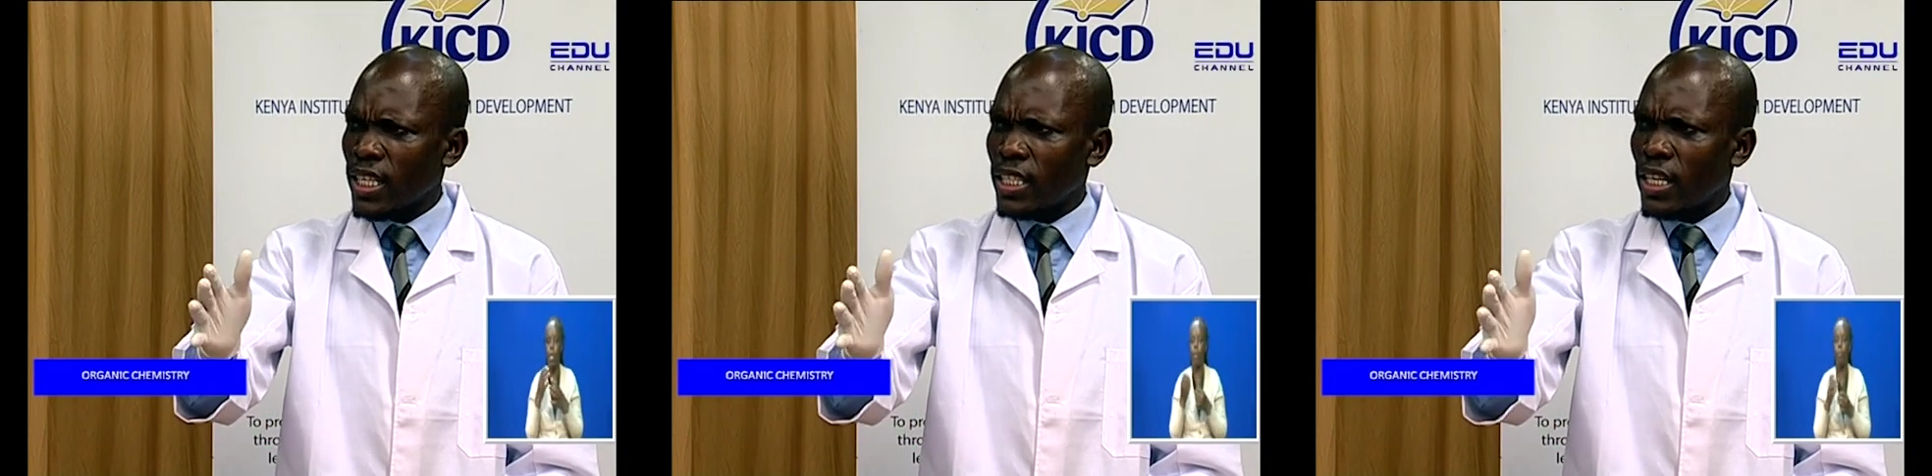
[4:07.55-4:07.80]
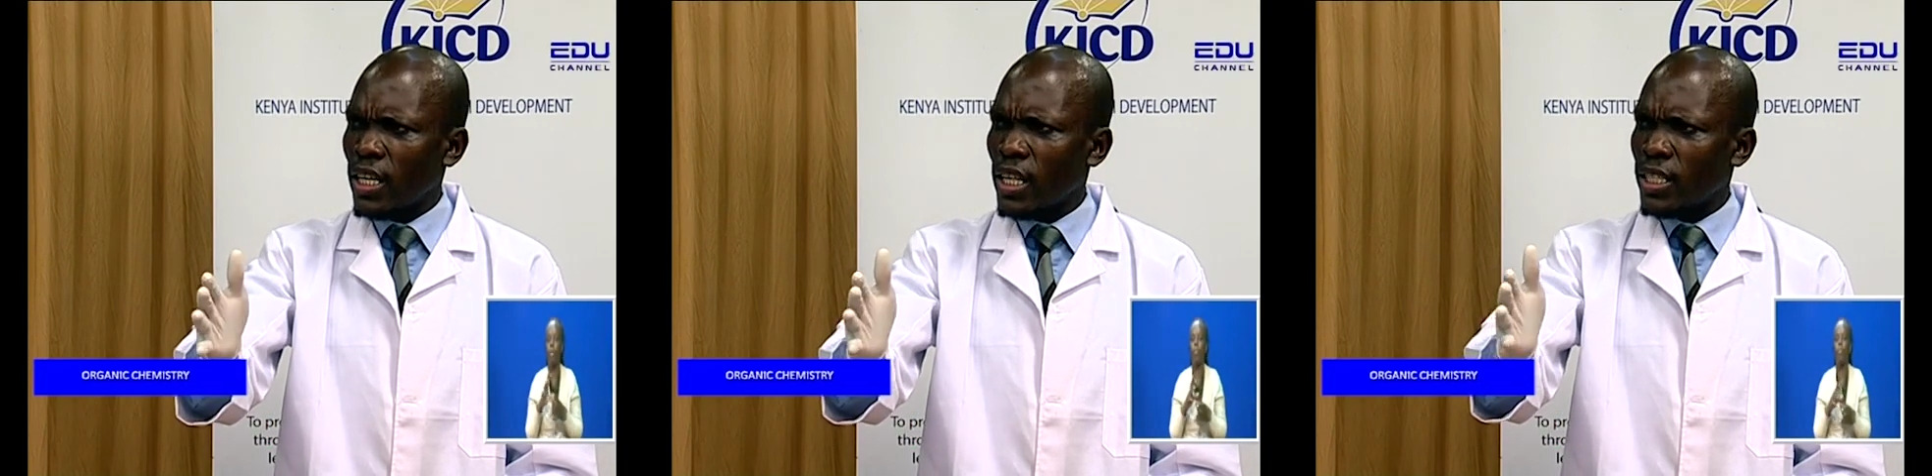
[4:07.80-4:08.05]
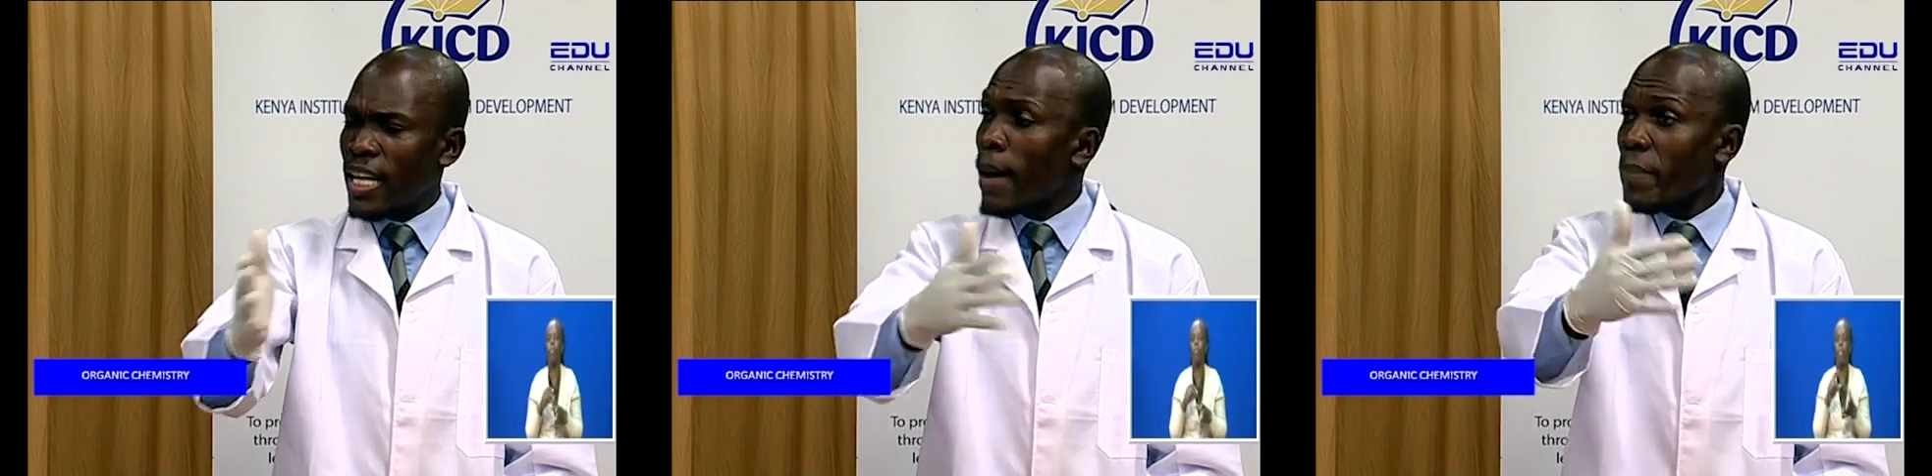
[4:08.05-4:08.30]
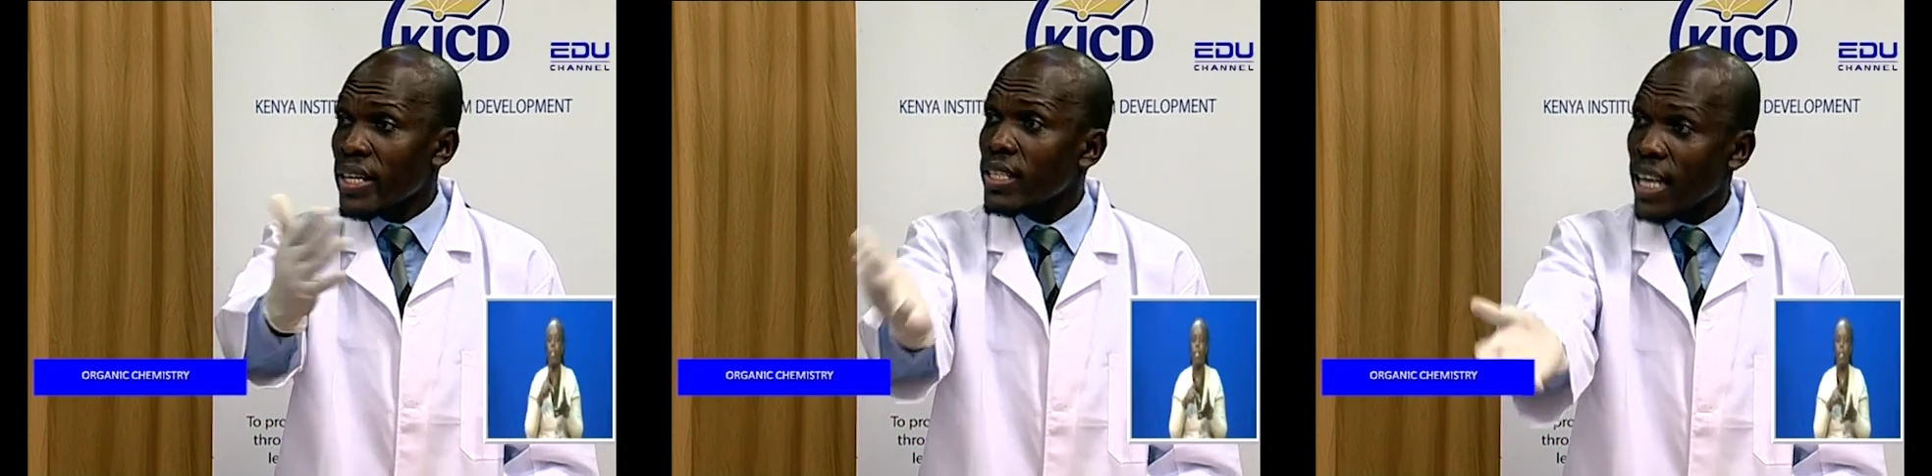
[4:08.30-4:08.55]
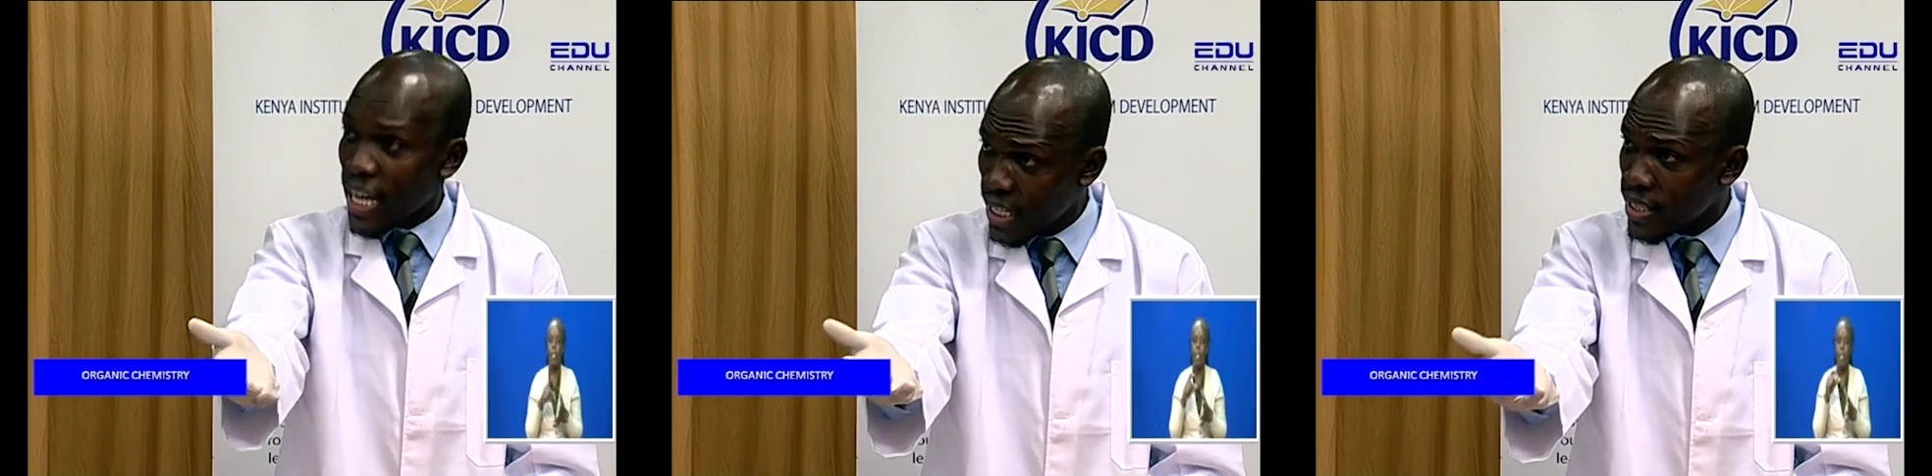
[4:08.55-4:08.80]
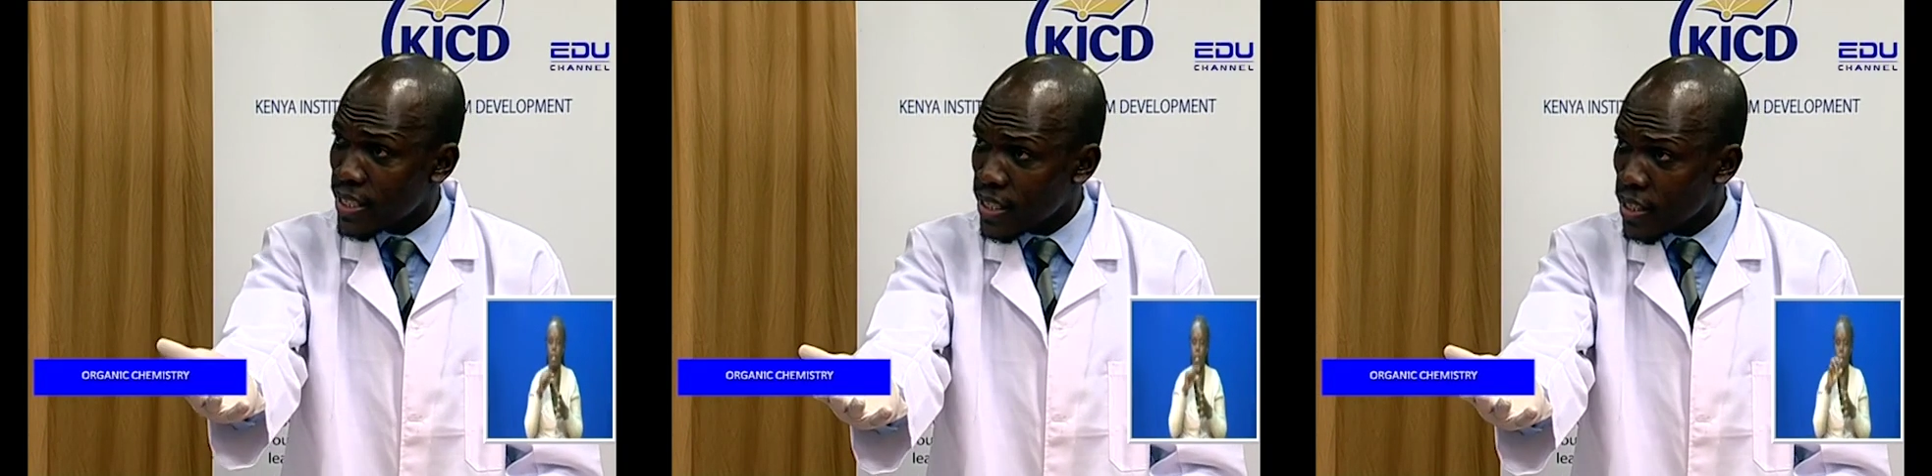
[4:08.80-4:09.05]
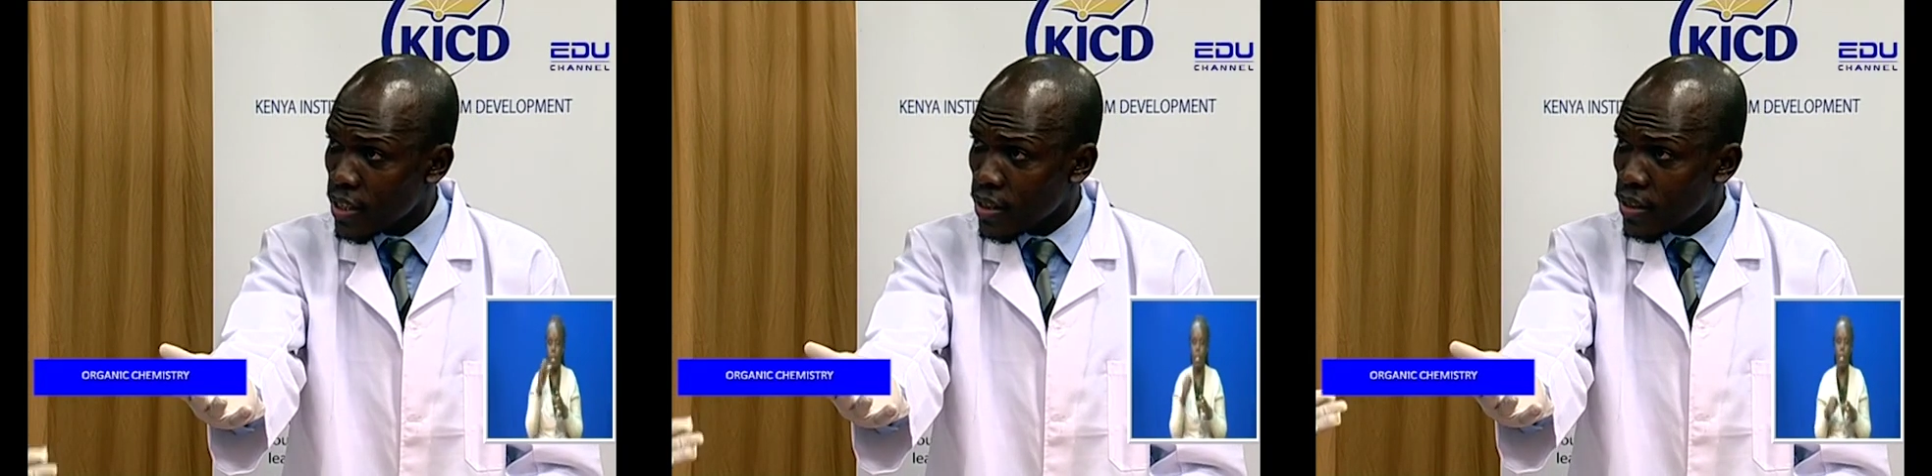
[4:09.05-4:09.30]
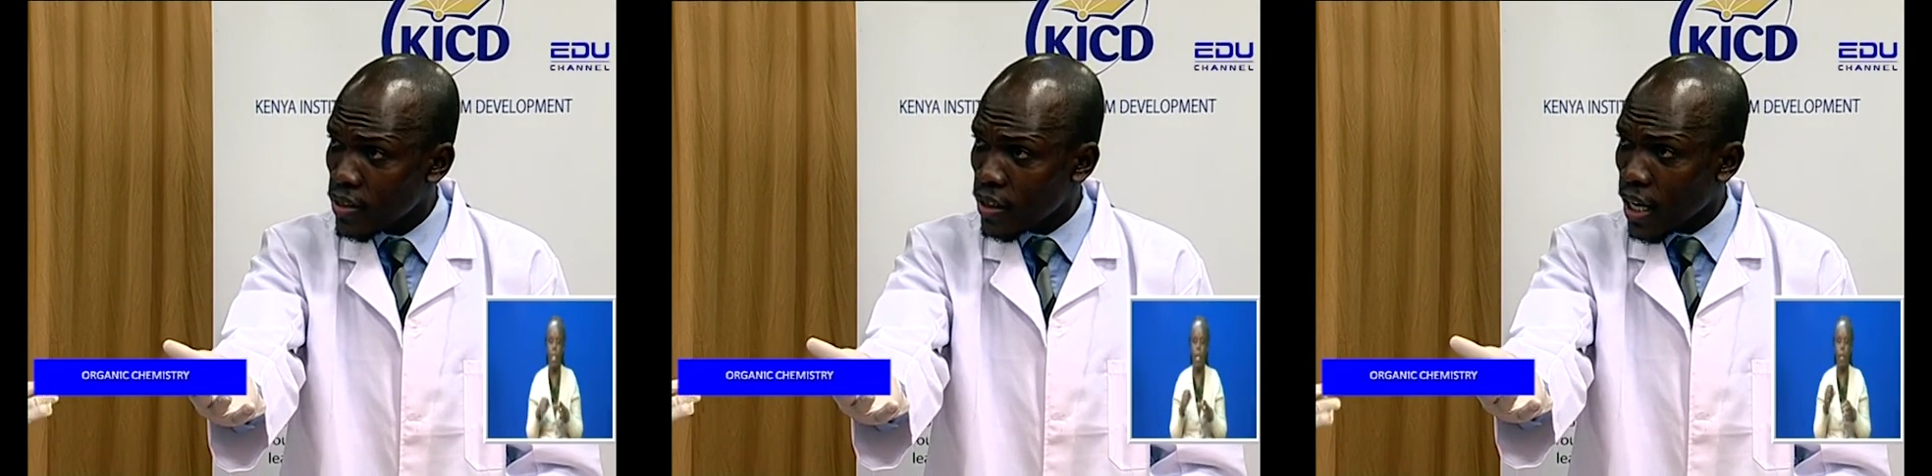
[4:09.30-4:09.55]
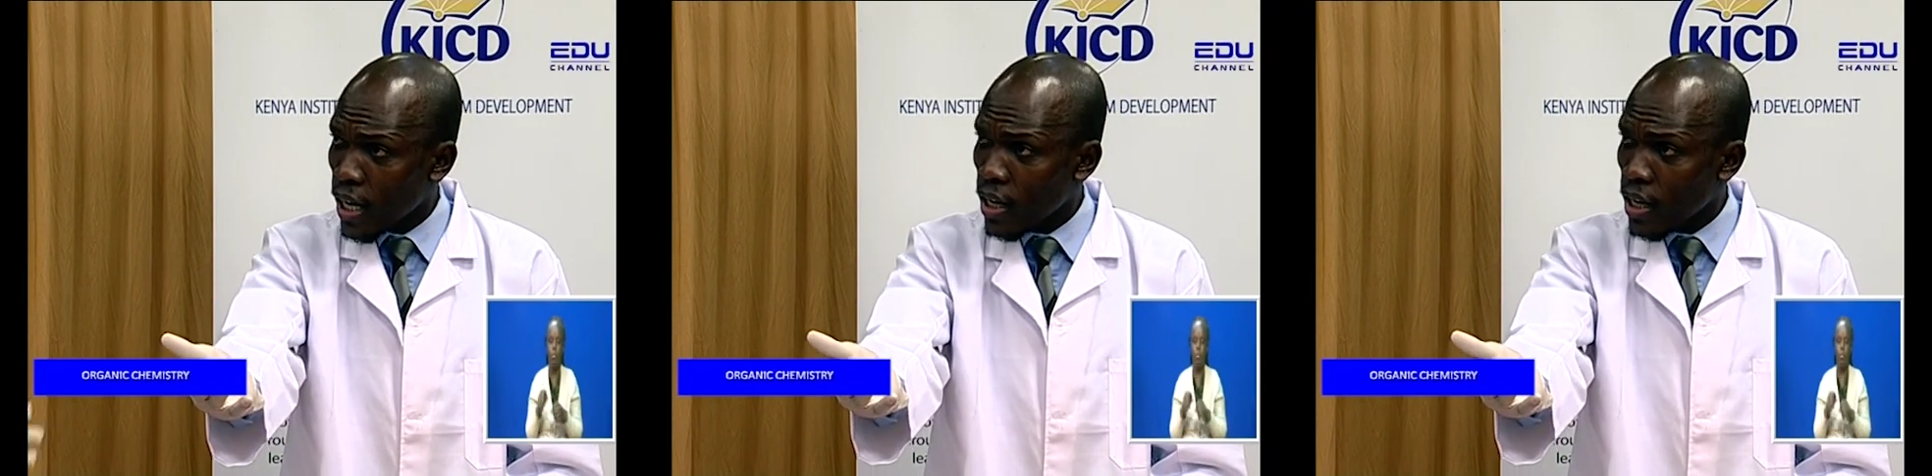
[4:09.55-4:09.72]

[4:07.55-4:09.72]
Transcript: the dumping sites, of course, yeah?